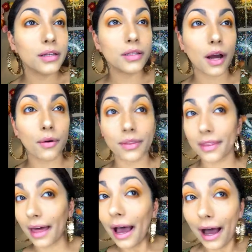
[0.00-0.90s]
So
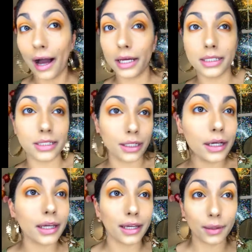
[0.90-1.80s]
that is
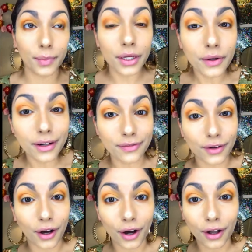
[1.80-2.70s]
looking
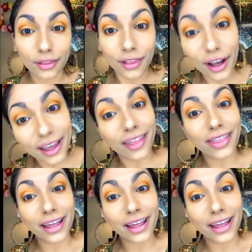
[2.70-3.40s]
beautiful. Look at